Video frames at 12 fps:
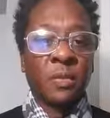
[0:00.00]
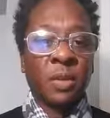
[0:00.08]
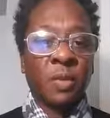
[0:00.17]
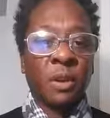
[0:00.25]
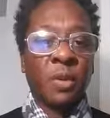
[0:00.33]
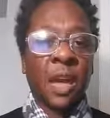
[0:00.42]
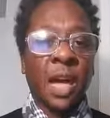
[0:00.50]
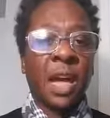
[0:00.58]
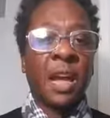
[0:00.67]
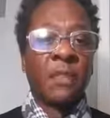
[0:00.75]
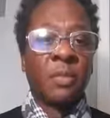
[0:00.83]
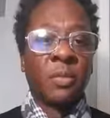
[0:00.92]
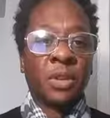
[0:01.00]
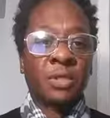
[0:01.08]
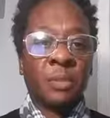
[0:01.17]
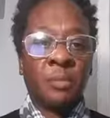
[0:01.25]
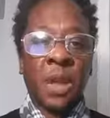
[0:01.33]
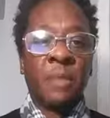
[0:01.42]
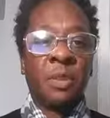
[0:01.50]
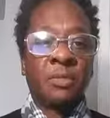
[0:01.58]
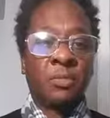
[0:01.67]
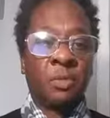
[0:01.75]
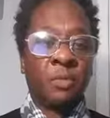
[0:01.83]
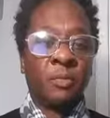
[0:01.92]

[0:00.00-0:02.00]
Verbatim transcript: we don't have a bunch of babies with